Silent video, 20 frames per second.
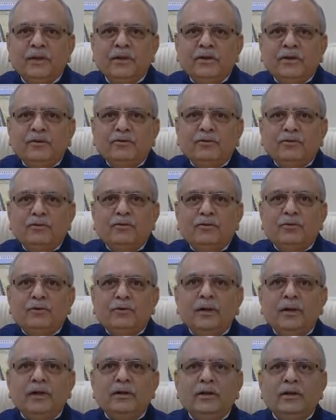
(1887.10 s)
So
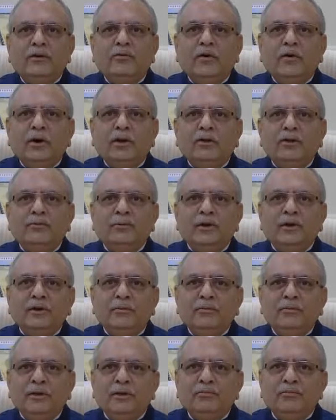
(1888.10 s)
today the war is
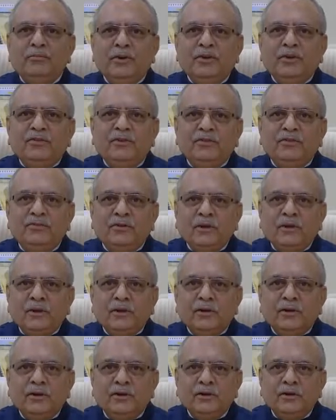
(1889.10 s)
becoming precision.
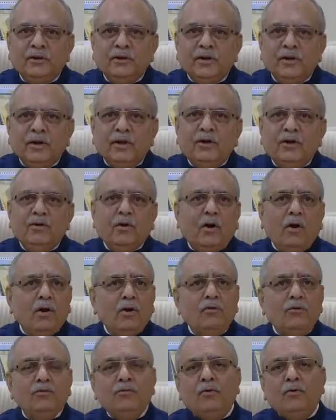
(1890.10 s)
A lot
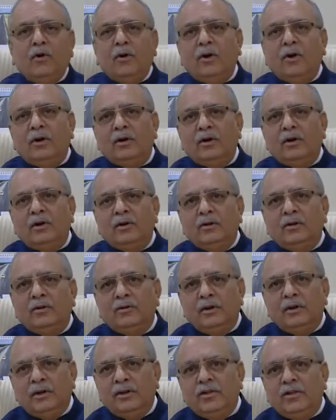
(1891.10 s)
of war
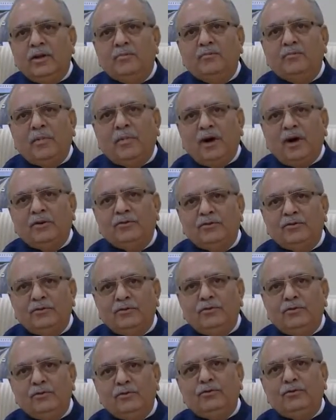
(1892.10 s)
in the past
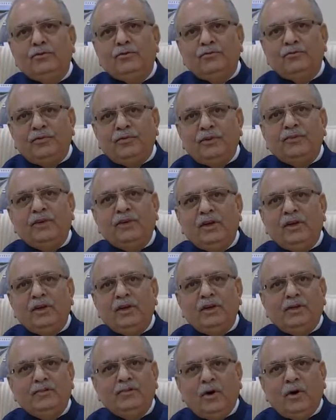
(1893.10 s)
used to
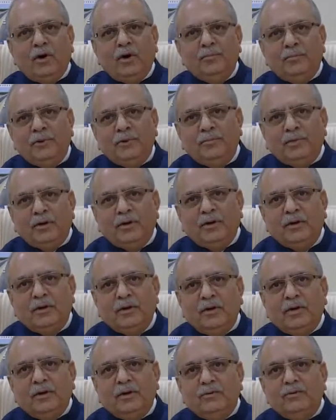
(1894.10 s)
physically involve people.
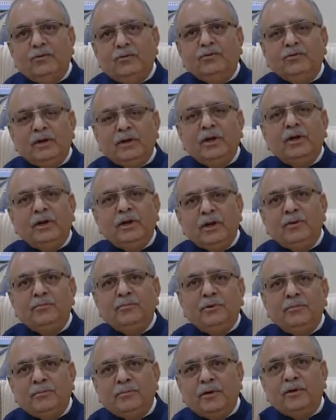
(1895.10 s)
You still need
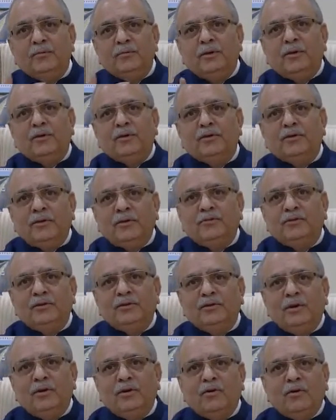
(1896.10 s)
people because after
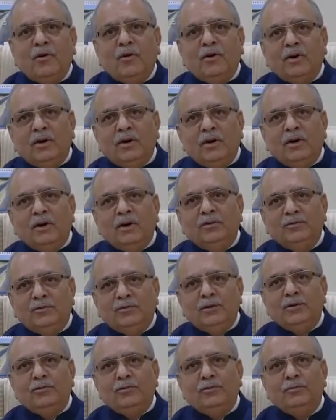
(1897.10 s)
you have conquered, you
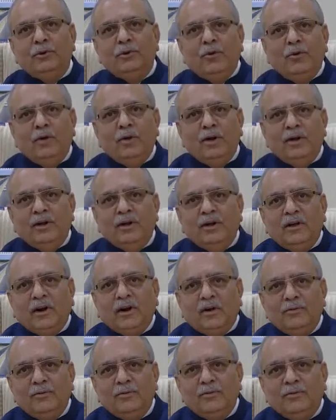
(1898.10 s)
need to be holding ground.